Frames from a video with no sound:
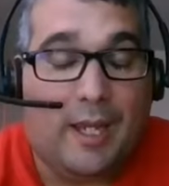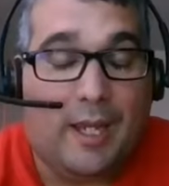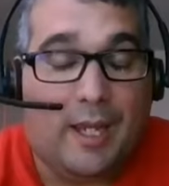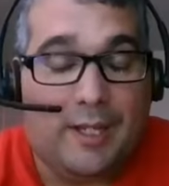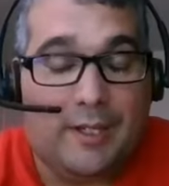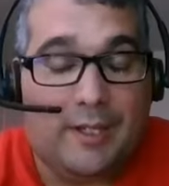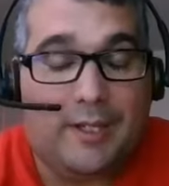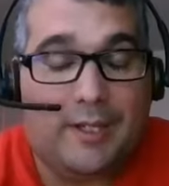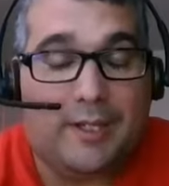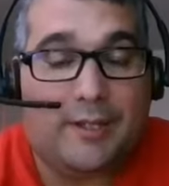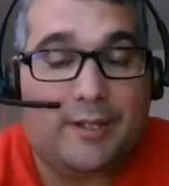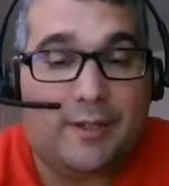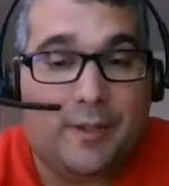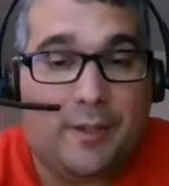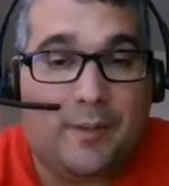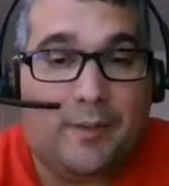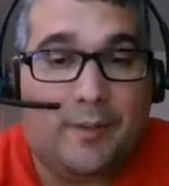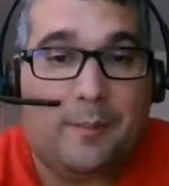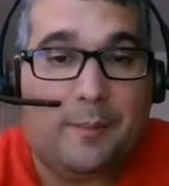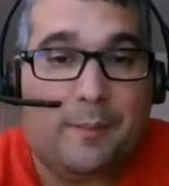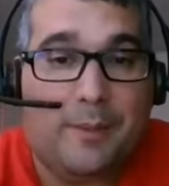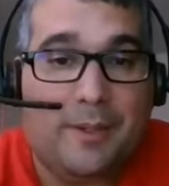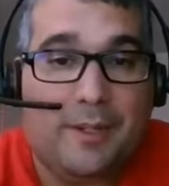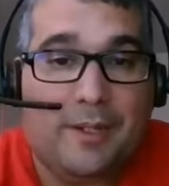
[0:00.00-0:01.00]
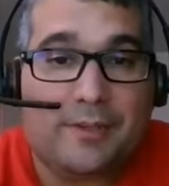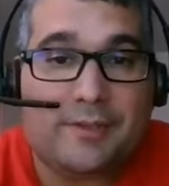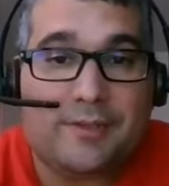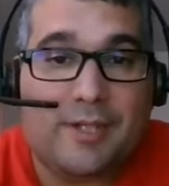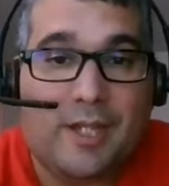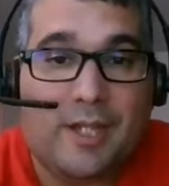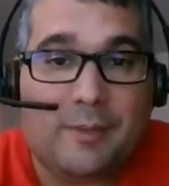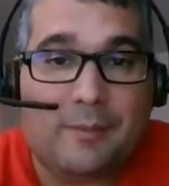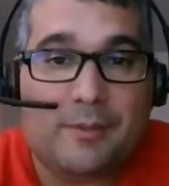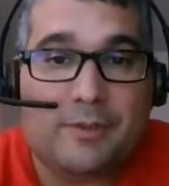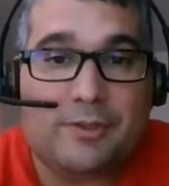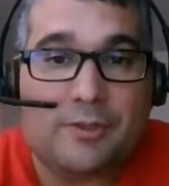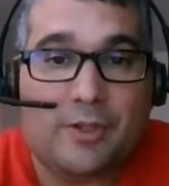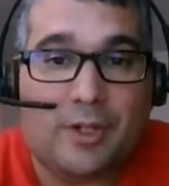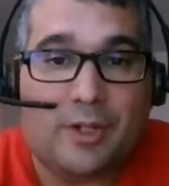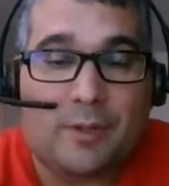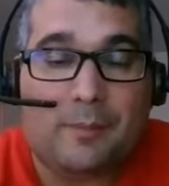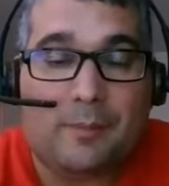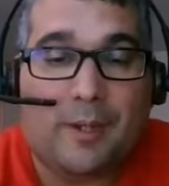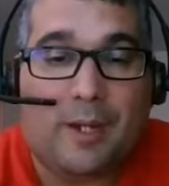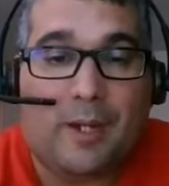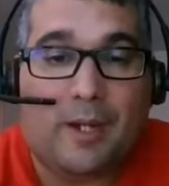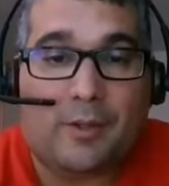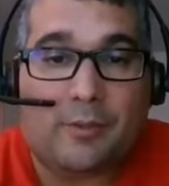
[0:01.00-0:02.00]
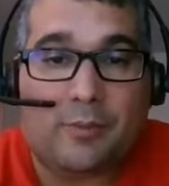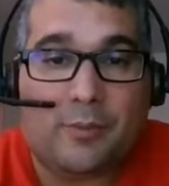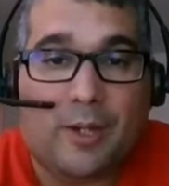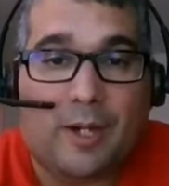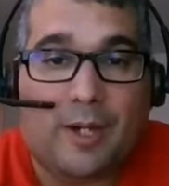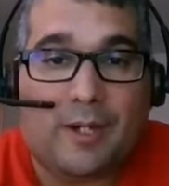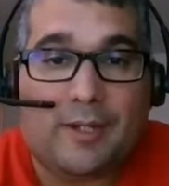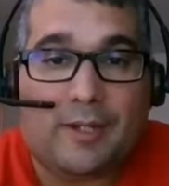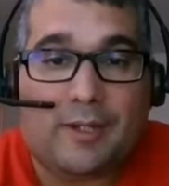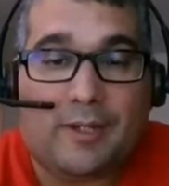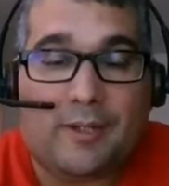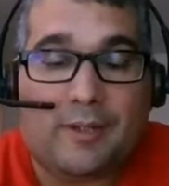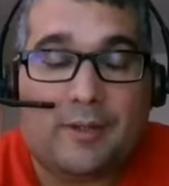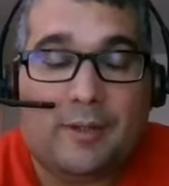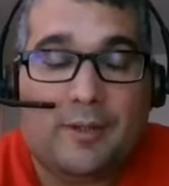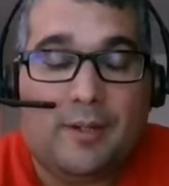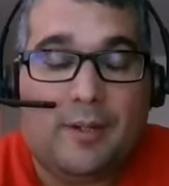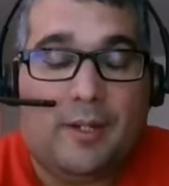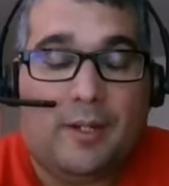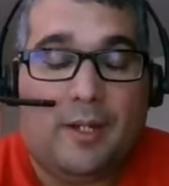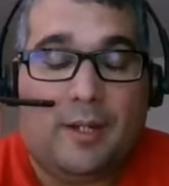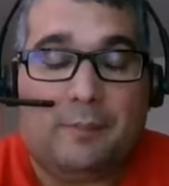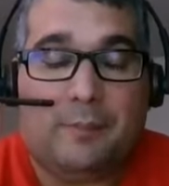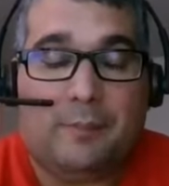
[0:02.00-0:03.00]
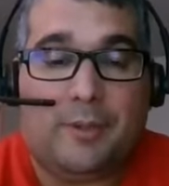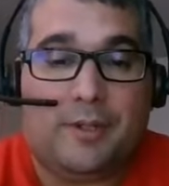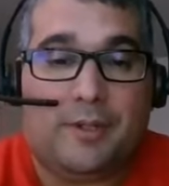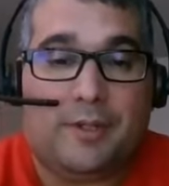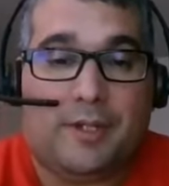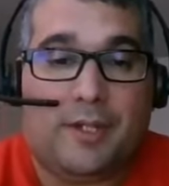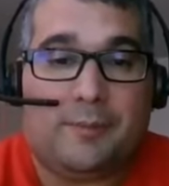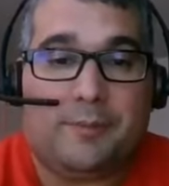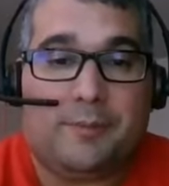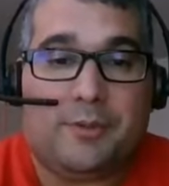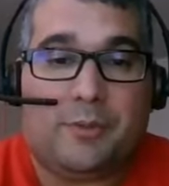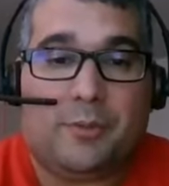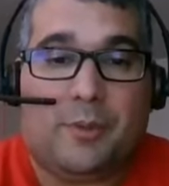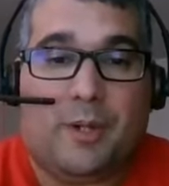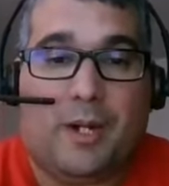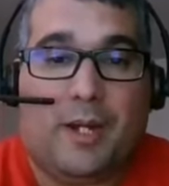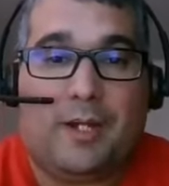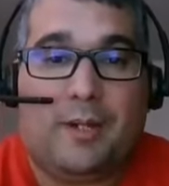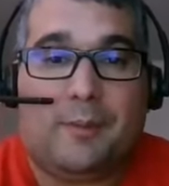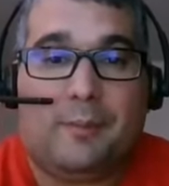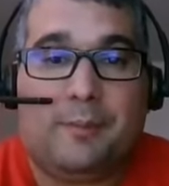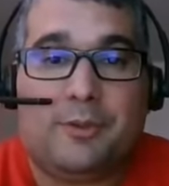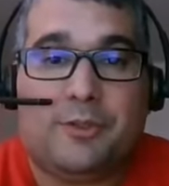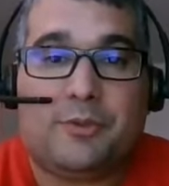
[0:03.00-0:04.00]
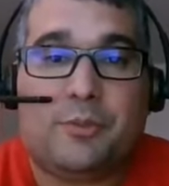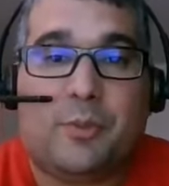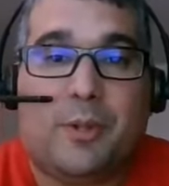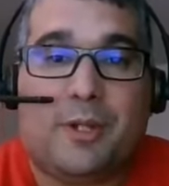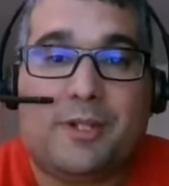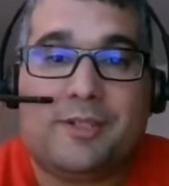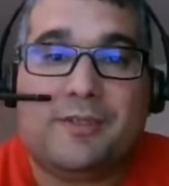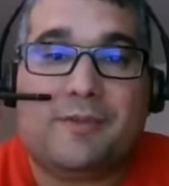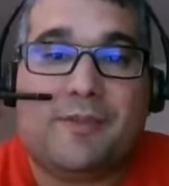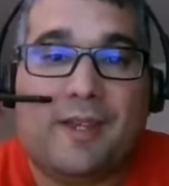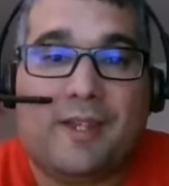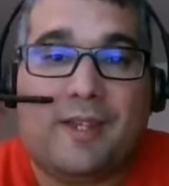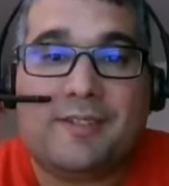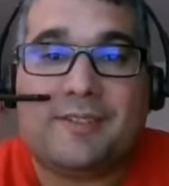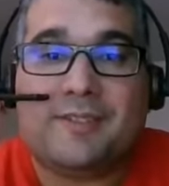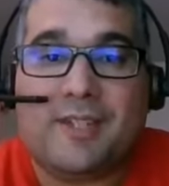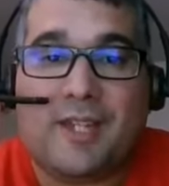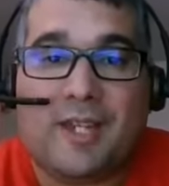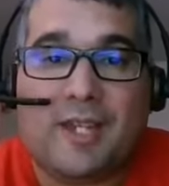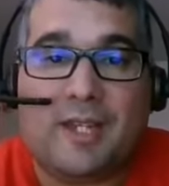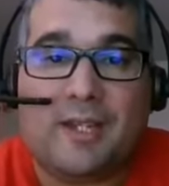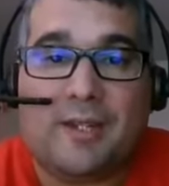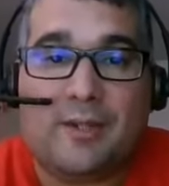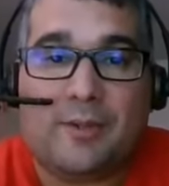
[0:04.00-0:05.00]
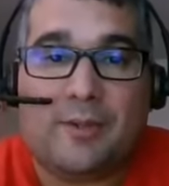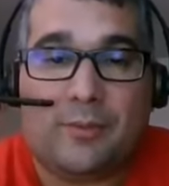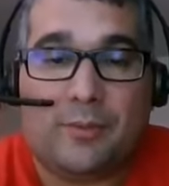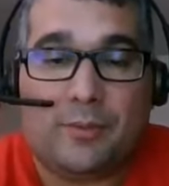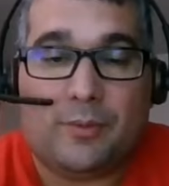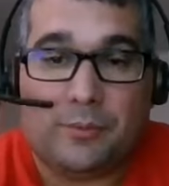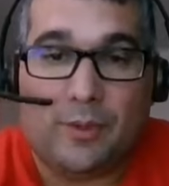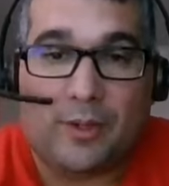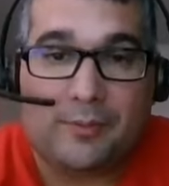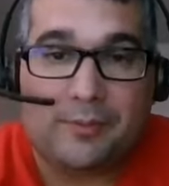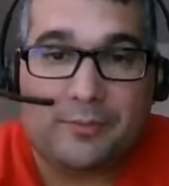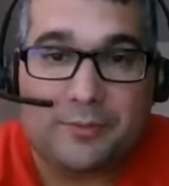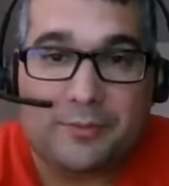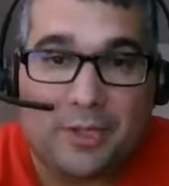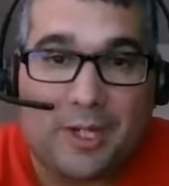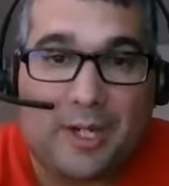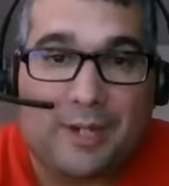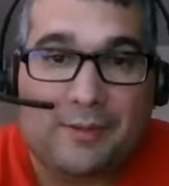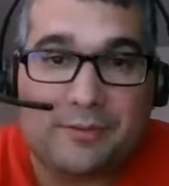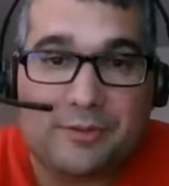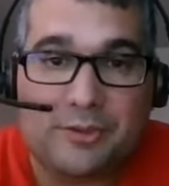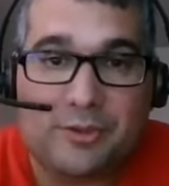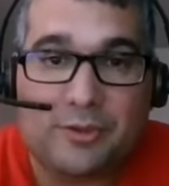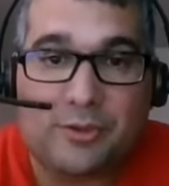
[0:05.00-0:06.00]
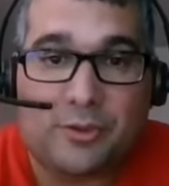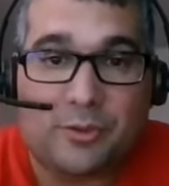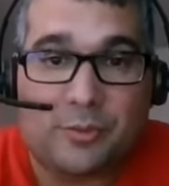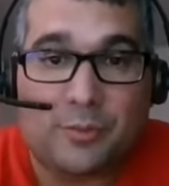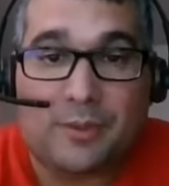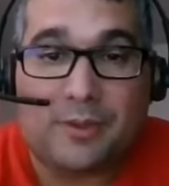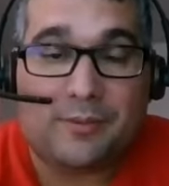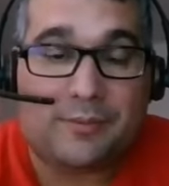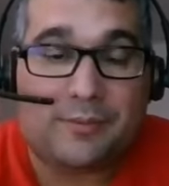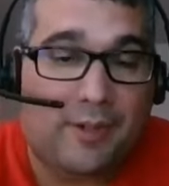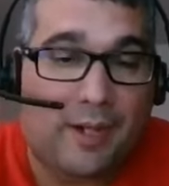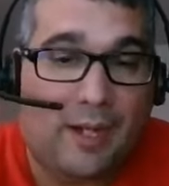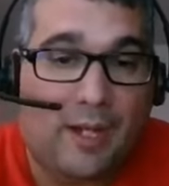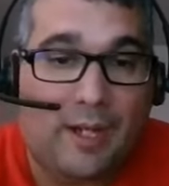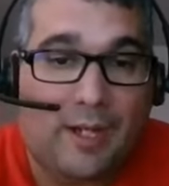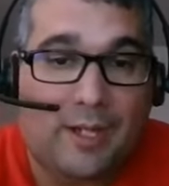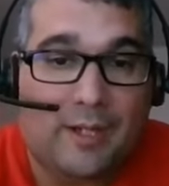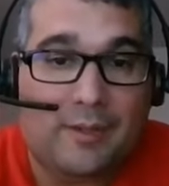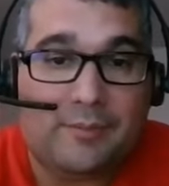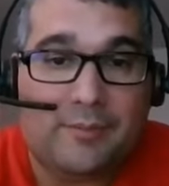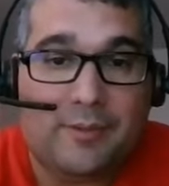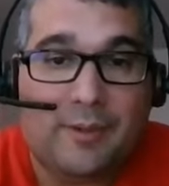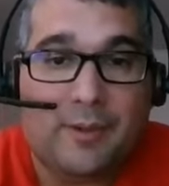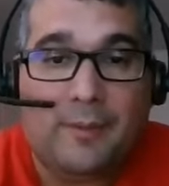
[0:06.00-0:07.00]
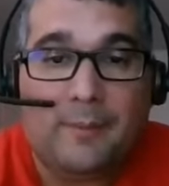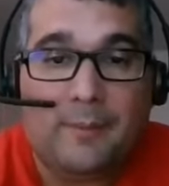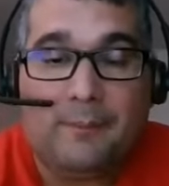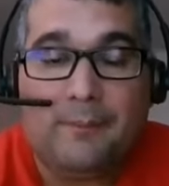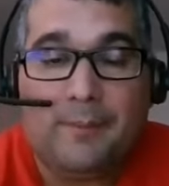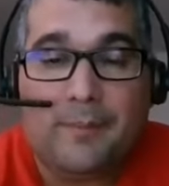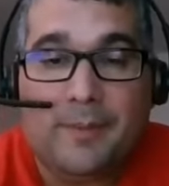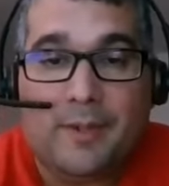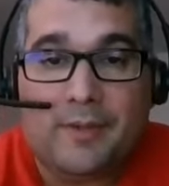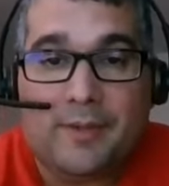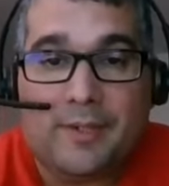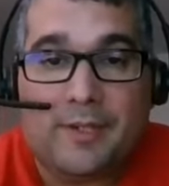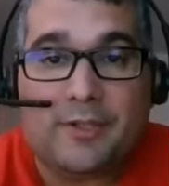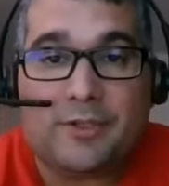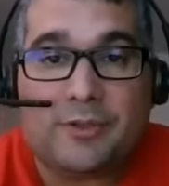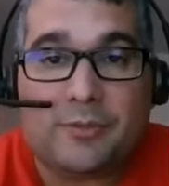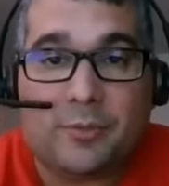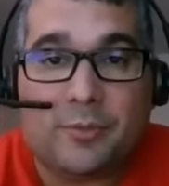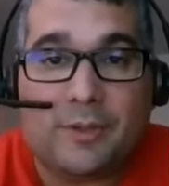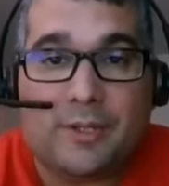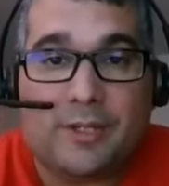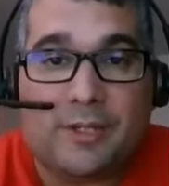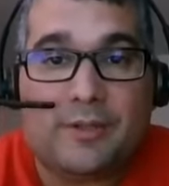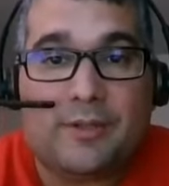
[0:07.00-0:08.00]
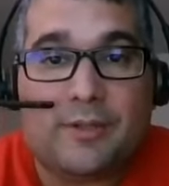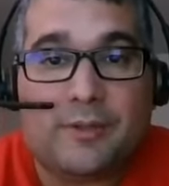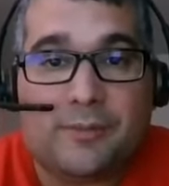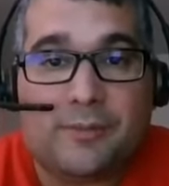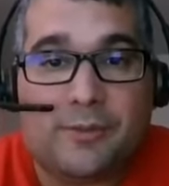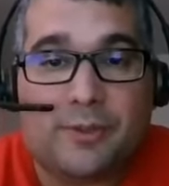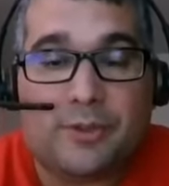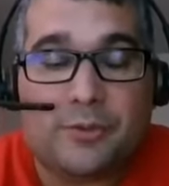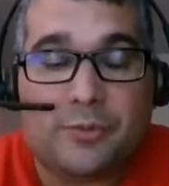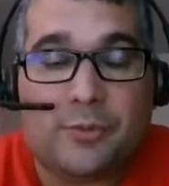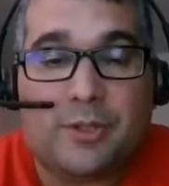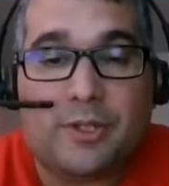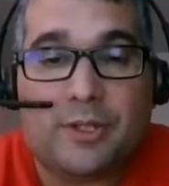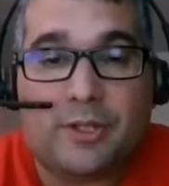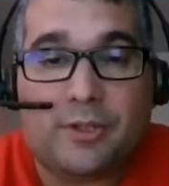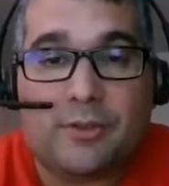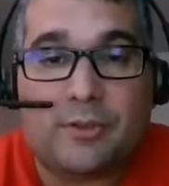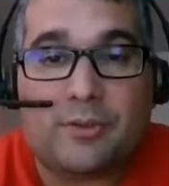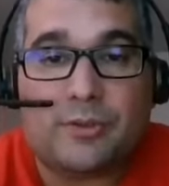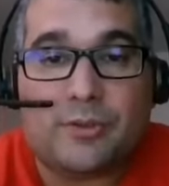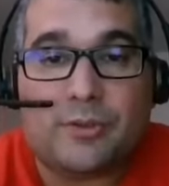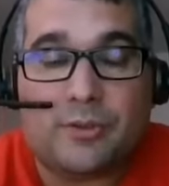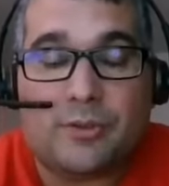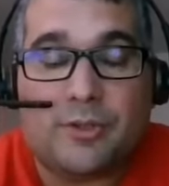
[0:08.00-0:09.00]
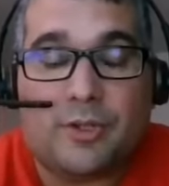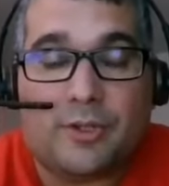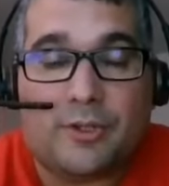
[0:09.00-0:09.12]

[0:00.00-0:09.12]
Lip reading: And then the big assignments are about building up to write a persuasive essay. Rough drafts due in week 5. This week, the first week, you